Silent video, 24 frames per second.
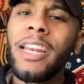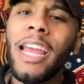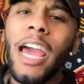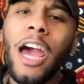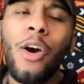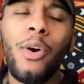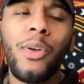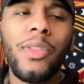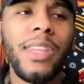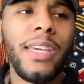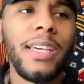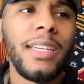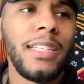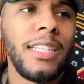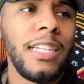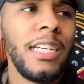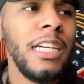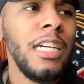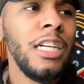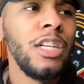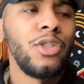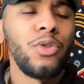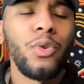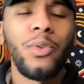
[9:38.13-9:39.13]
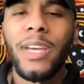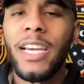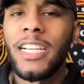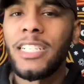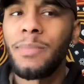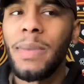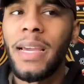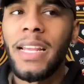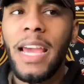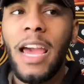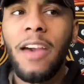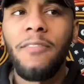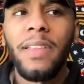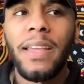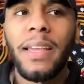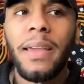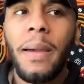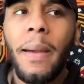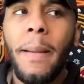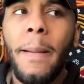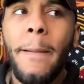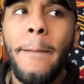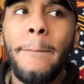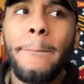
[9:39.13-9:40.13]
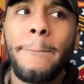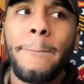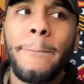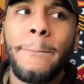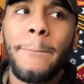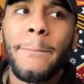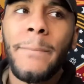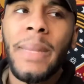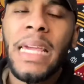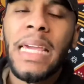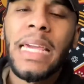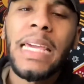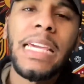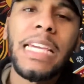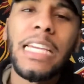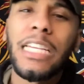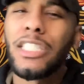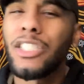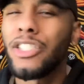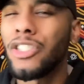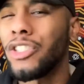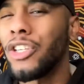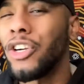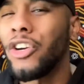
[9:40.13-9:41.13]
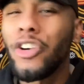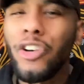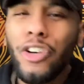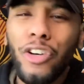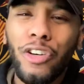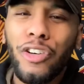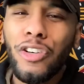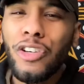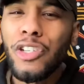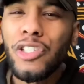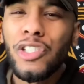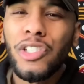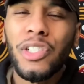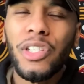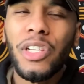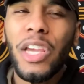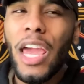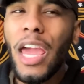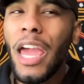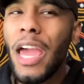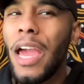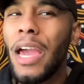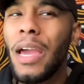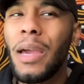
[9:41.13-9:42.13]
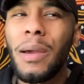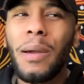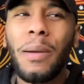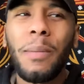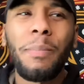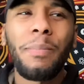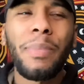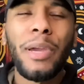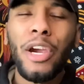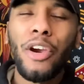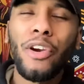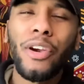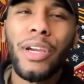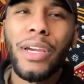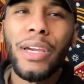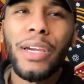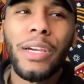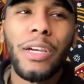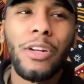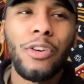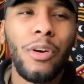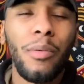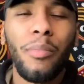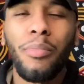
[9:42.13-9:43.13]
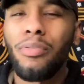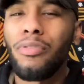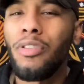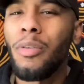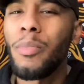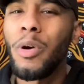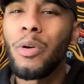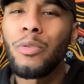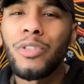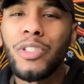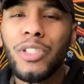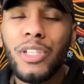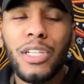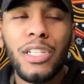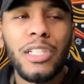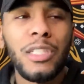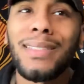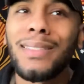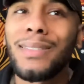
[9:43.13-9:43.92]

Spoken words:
now and then DoorDash might have a peak surge period or promotion.